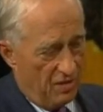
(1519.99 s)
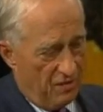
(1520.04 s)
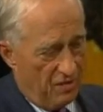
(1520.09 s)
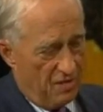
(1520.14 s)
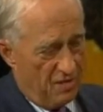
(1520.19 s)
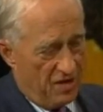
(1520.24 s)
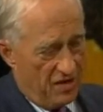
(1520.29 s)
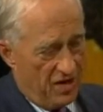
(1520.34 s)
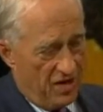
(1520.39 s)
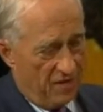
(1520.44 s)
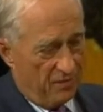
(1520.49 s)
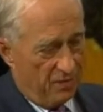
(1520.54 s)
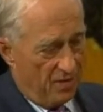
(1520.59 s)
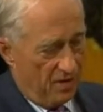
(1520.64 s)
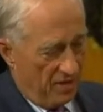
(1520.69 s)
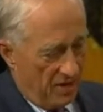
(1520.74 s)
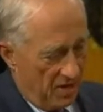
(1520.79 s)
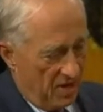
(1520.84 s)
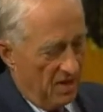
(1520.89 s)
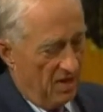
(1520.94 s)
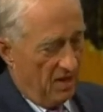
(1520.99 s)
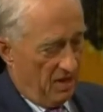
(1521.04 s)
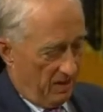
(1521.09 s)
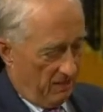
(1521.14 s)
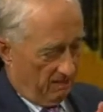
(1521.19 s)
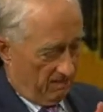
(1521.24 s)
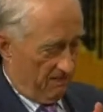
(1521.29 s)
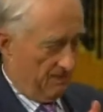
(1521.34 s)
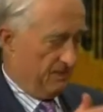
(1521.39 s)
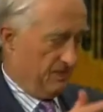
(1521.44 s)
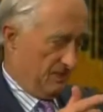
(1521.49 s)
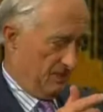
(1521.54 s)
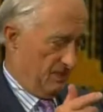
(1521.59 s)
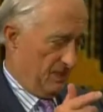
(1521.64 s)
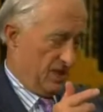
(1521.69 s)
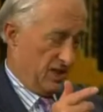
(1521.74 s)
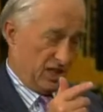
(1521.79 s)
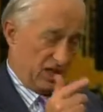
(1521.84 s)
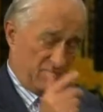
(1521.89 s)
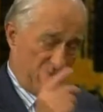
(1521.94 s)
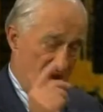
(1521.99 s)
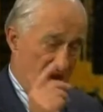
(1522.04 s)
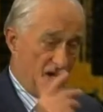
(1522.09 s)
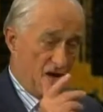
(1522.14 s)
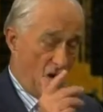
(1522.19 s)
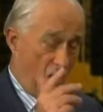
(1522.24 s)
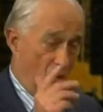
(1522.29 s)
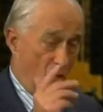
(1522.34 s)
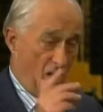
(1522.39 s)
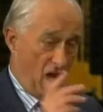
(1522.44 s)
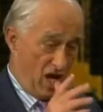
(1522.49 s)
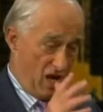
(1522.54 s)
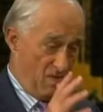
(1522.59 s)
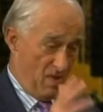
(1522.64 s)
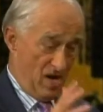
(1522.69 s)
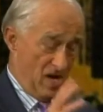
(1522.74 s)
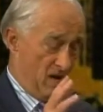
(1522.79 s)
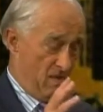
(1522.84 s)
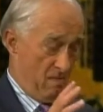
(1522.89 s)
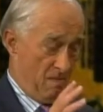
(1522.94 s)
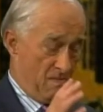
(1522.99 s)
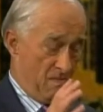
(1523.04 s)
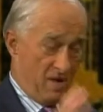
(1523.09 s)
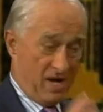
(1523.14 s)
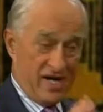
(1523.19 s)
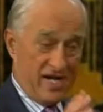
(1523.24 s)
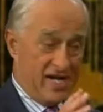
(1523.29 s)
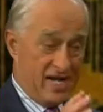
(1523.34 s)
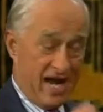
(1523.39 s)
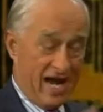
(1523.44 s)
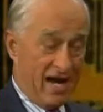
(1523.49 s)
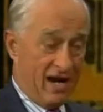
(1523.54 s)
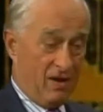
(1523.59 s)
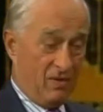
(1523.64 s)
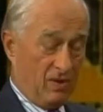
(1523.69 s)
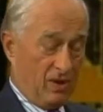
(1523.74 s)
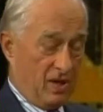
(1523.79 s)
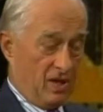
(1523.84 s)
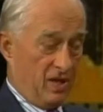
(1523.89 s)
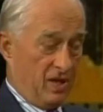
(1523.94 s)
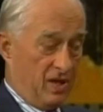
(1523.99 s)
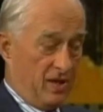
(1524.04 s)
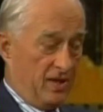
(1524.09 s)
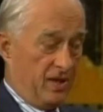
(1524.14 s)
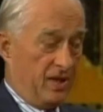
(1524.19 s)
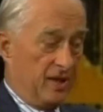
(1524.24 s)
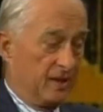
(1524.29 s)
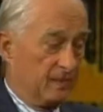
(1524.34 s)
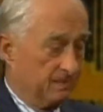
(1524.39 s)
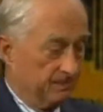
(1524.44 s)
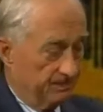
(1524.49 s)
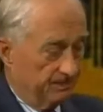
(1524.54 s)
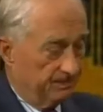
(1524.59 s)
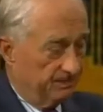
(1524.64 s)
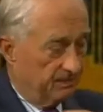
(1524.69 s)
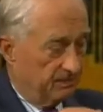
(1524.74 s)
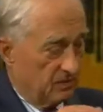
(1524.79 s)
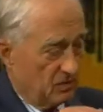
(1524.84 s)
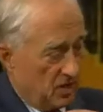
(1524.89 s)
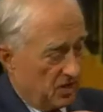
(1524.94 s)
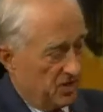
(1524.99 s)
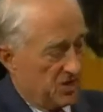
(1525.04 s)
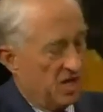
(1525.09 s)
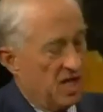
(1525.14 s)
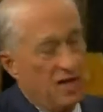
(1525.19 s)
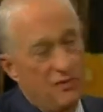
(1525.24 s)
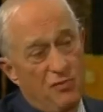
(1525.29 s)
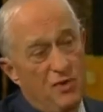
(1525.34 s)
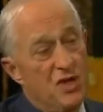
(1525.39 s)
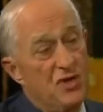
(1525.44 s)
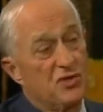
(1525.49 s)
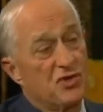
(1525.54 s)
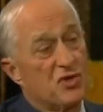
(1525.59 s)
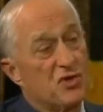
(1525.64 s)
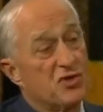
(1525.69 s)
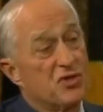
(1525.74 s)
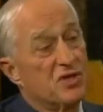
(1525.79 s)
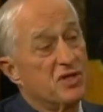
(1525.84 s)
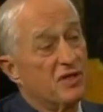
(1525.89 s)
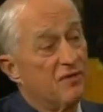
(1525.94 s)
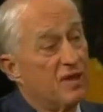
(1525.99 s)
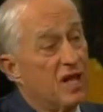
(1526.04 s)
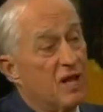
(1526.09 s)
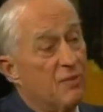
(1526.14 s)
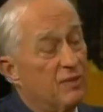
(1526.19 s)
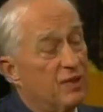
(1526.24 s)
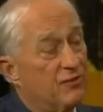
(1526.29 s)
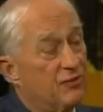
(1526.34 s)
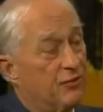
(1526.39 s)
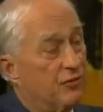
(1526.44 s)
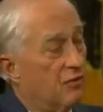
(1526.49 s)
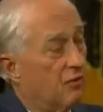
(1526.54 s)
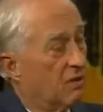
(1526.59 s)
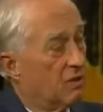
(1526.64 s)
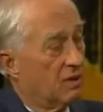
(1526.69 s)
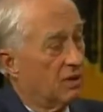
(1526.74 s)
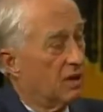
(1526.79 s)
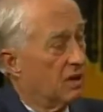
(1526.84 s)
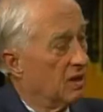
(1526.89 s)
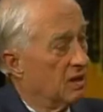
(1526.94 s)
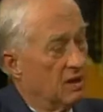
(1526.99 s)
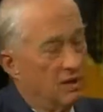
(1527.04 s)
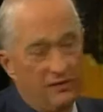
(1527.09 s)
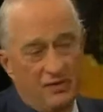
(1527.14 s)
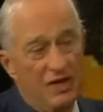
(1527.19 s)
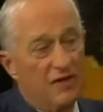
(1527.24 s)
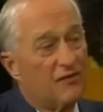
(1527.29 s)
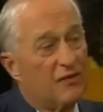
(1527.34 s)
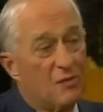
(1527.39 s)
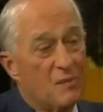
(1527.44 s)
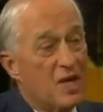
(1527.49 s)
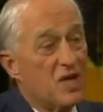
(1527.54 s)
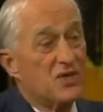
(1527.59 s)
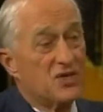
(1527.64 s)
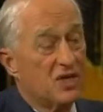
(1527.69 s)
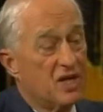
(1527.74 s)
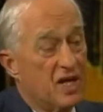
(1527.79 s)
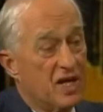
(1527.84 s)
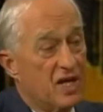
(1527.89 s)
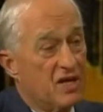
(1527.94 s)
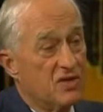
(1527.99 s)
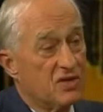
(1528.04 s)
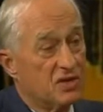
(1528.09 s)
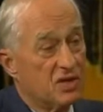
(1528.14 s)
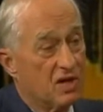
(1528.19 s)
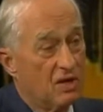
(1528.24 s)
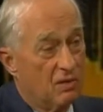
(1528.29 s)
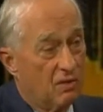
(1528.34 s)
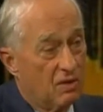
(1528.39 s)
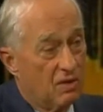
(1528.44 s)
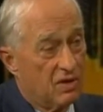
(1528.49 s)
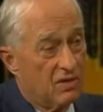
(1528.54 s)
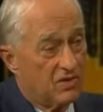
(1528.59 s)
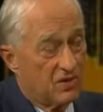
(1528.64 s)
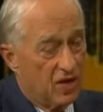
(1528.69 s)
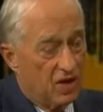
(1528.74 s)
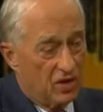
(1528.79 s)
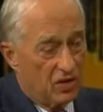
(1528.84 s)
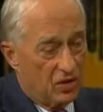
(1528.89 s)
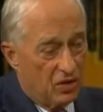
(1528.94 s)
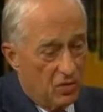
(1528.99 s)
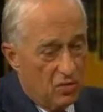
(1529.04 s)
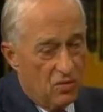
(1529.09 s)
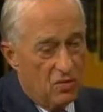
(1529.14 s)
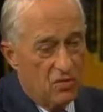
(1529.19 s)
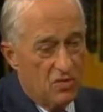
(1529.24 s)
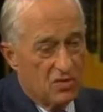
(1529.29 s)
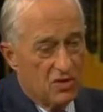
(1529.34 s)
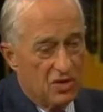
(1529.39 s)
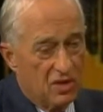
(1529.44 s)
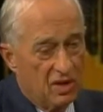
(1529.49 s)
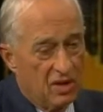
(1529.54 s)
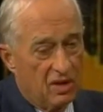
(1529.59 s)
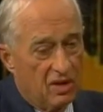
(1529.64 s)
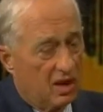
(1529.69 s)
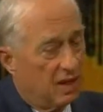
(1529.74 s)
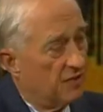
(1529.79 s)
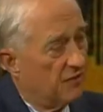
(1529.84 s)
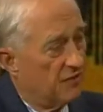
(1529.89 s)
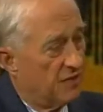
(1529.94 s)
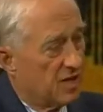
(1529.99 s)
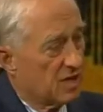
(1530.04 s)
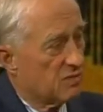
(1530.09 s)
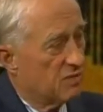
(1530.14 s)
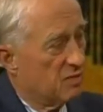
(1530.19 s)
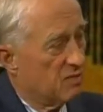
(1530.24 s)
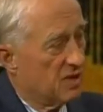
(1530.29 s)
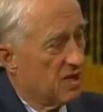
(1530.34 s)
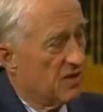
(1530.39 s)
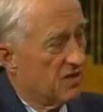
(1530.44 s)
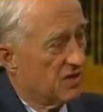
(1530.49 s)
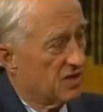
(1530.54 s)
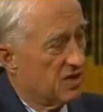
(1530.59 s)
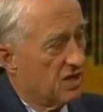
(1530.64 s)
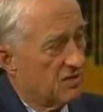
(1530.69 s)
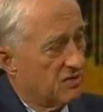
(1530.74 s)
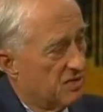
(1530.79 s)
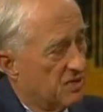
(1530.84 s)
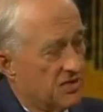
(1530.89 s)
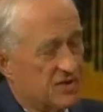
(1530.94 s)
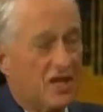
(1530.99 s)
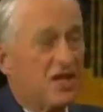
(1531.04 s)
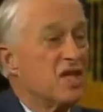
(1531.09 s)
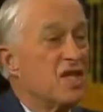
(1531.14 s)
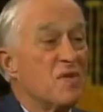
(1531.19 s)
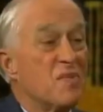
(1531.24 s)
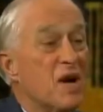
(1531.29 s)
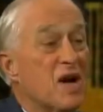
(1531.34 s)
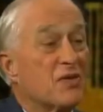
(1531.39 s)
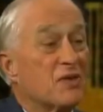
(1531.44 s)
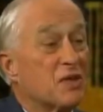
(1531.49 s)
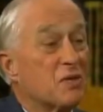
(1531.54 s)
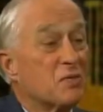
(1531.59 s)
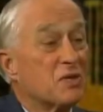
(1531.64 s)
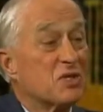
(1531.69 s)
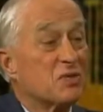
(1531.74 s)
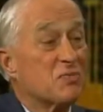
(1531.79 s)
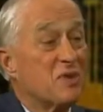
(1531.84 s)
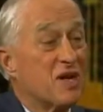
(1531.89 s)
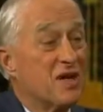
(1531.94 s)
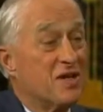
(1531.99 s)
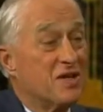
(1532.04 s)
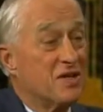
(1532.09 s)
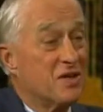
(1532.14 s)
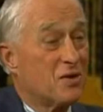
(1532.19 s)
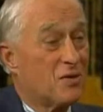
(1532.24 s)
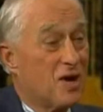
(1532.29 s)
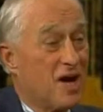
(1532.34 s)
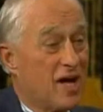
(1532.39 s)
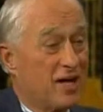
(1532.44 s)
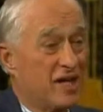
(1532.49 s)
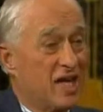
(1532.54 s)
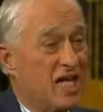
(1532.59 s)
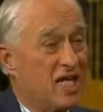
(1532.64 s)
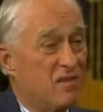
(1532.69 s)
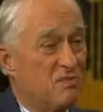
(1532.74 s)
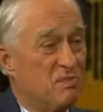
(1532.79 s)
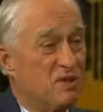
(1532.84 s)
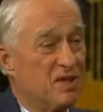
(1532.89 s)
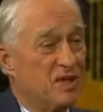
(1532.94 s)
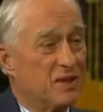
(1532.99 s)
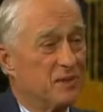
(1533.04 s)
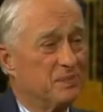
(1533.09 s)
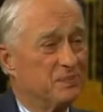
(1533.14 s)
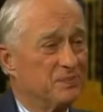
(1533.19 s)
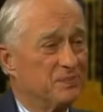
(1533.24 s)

with them on that point, expend a whole lot of money now on, uh, let's say, research and development for the information age. In other words, a huge investment by this country, say the amount that we're spending in Iraq, 80 billion.